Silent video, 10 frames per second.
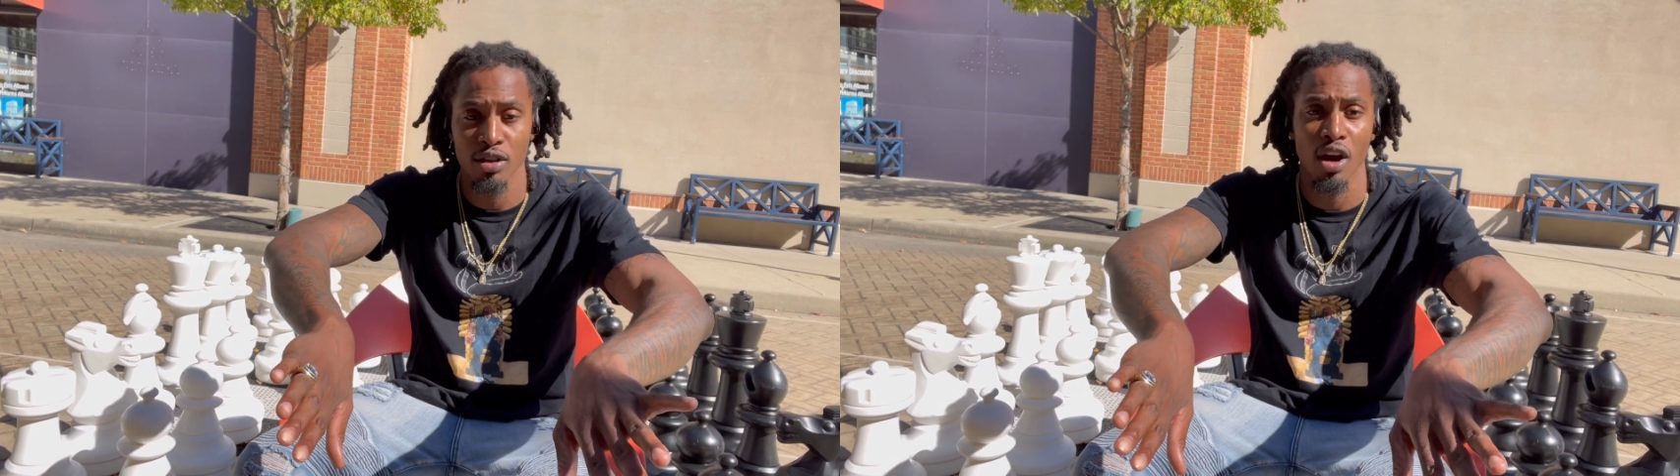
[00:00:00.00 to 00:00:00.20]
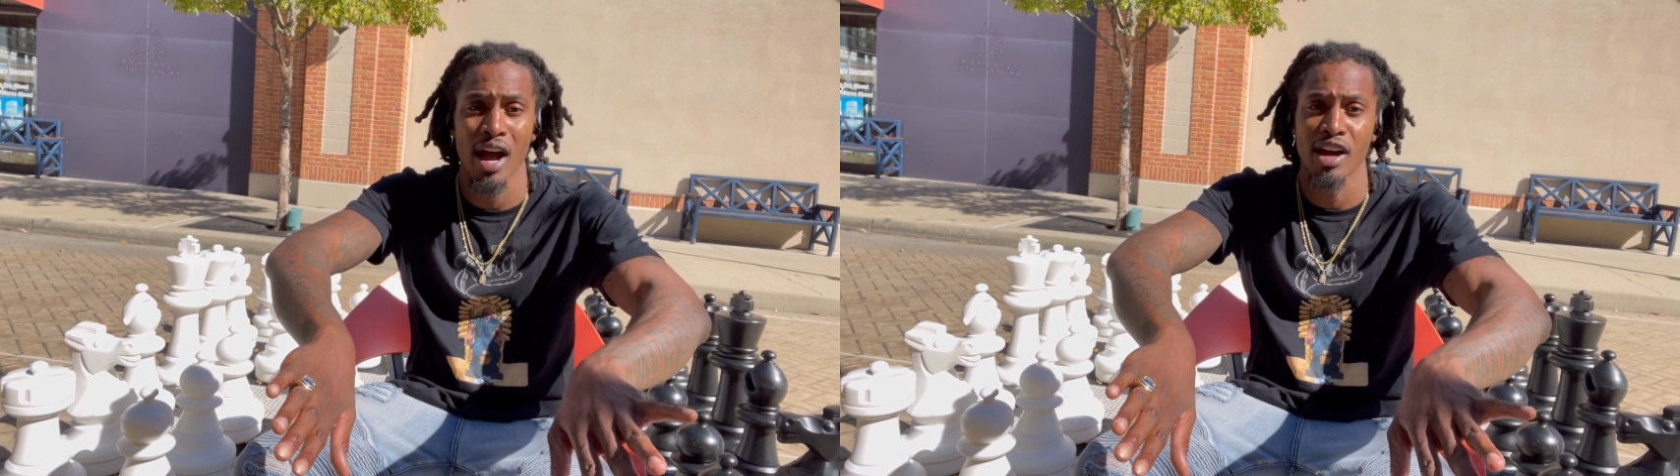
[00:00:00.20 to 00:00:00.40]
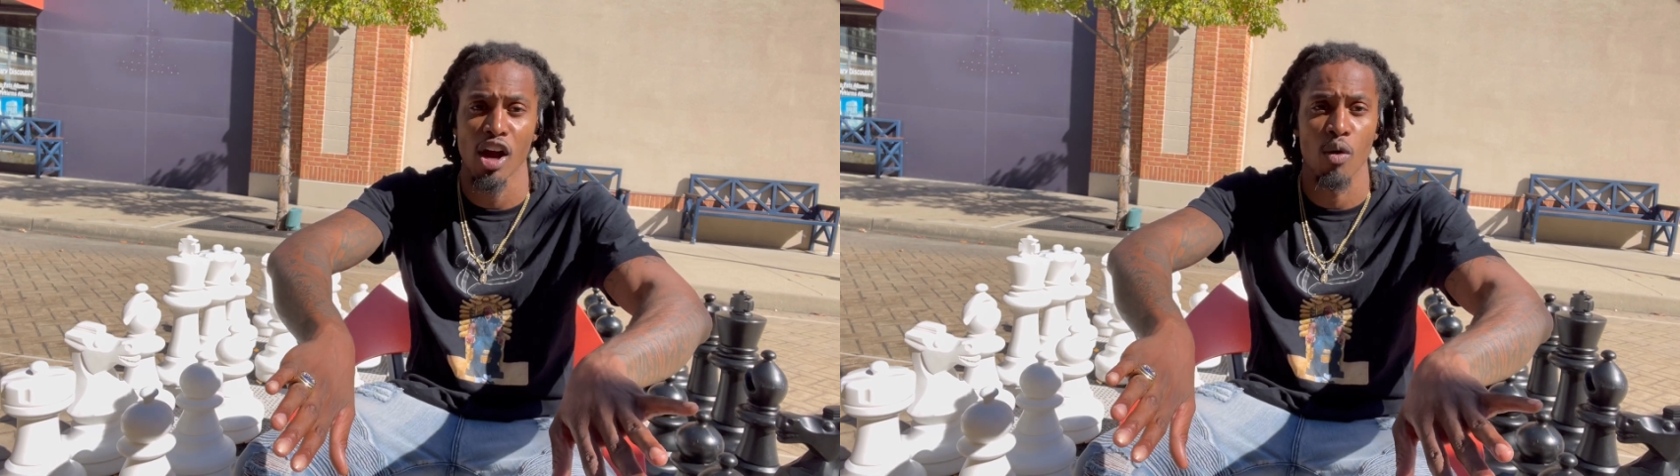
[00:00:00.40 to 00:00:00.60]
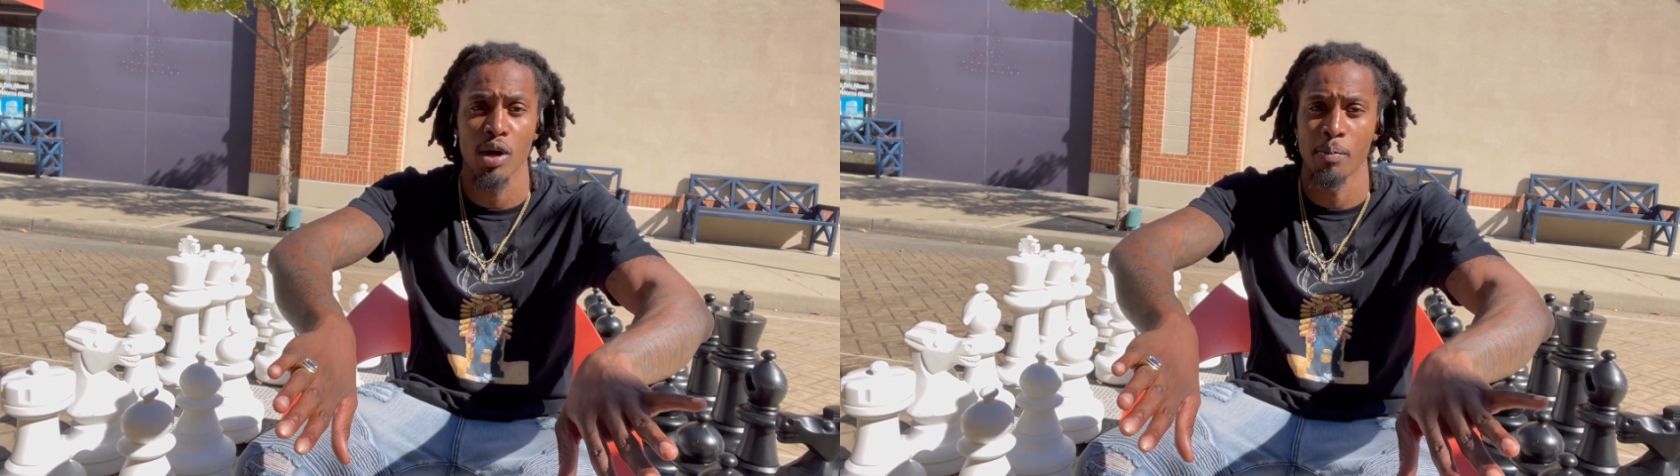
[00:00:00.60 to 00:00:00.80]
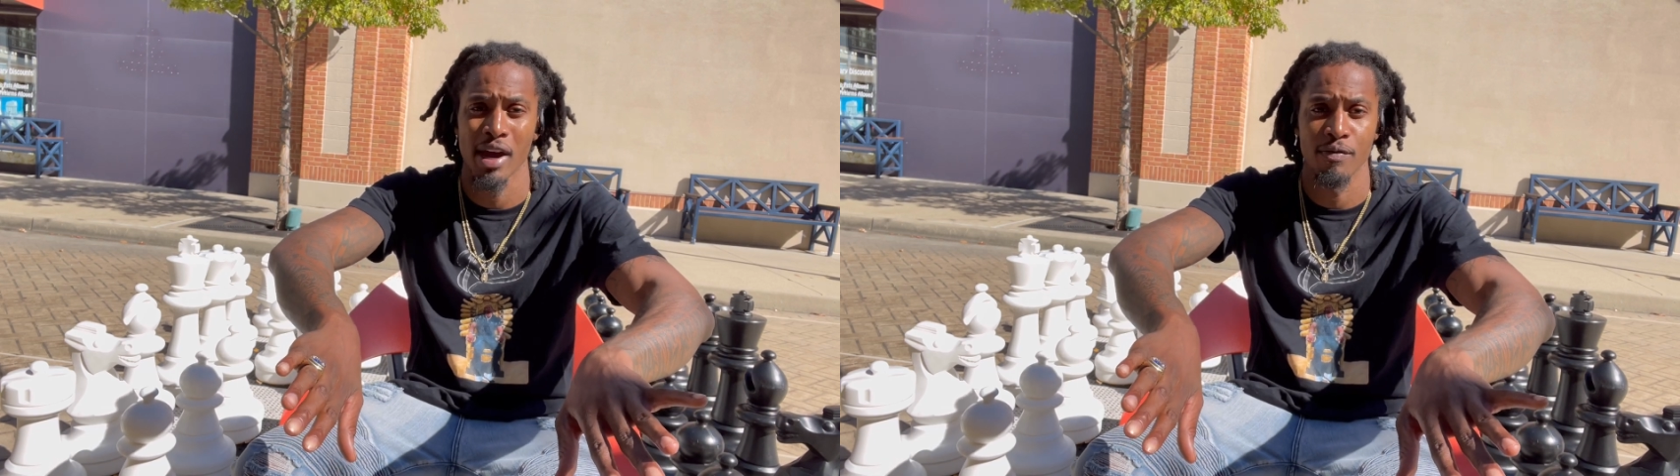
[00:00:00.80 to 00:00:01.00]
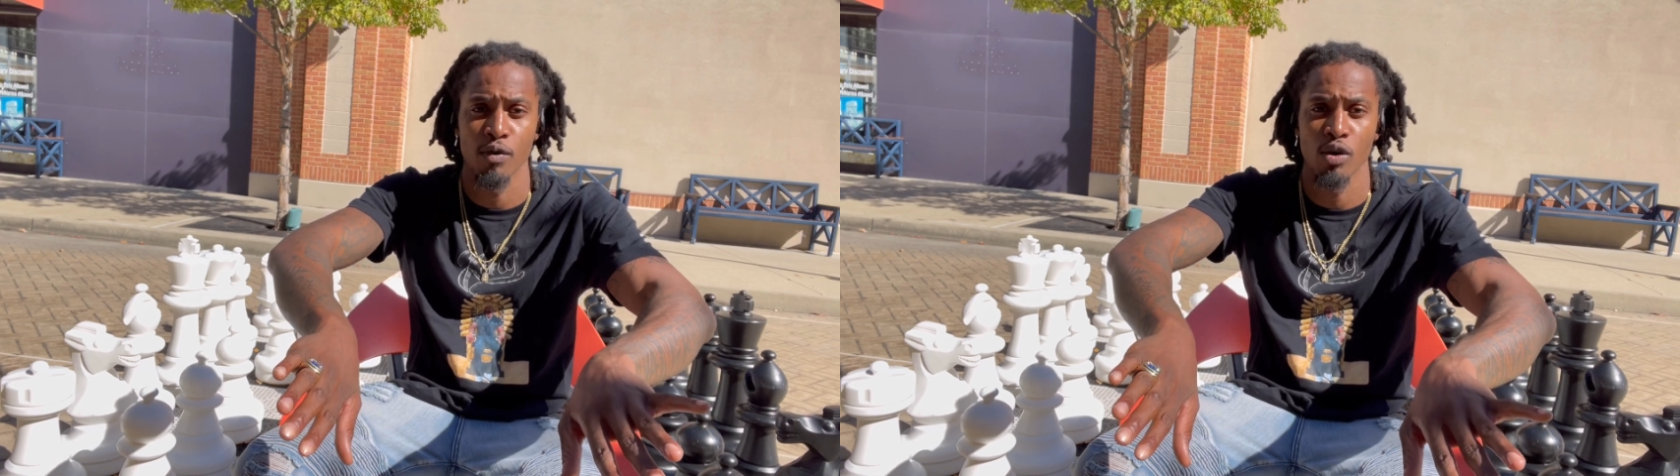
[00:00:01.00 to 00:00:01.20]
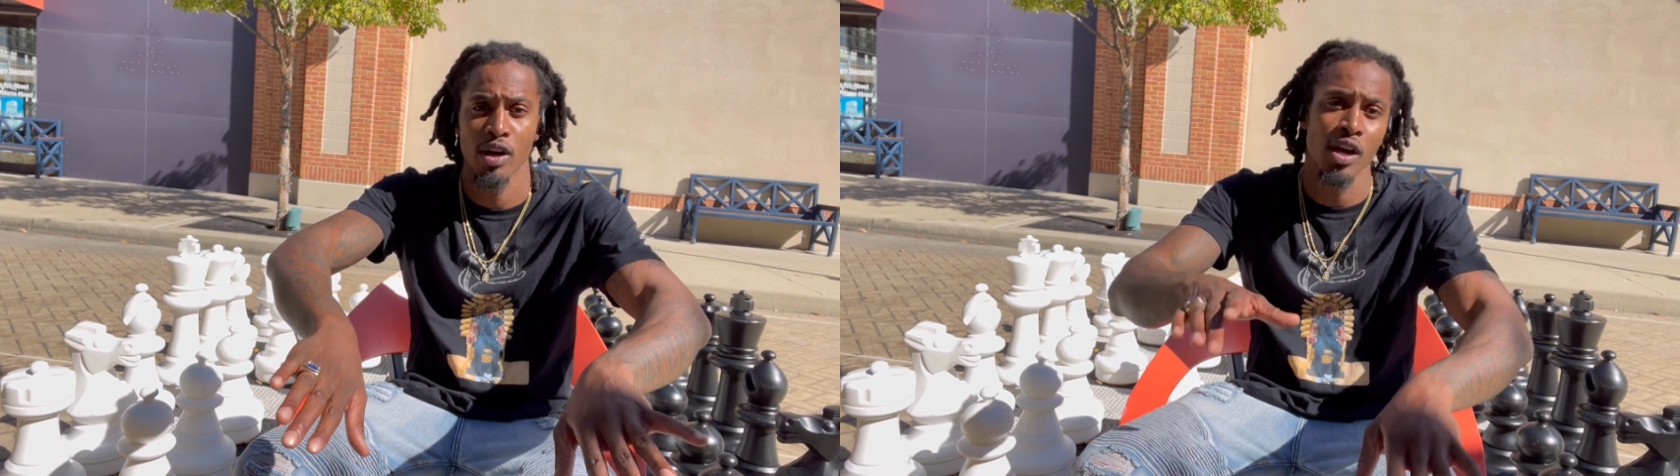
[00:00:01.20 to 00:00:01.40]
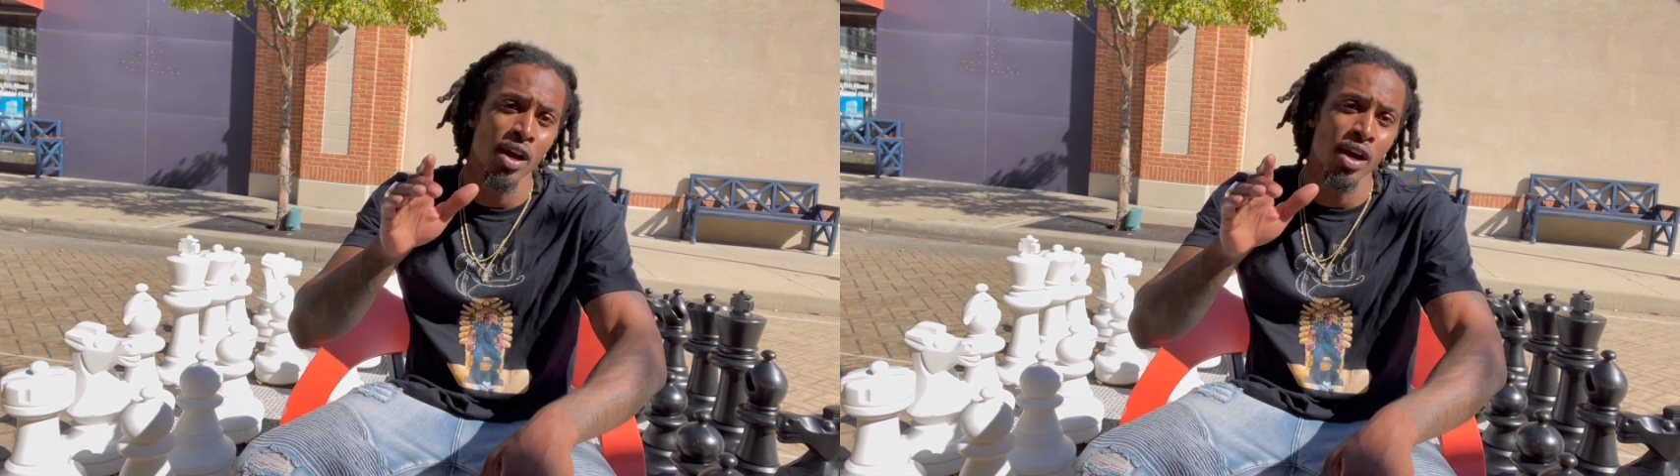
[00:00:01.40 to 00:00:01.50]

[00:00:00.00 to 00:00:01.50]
y'all how y'all want to pay for it.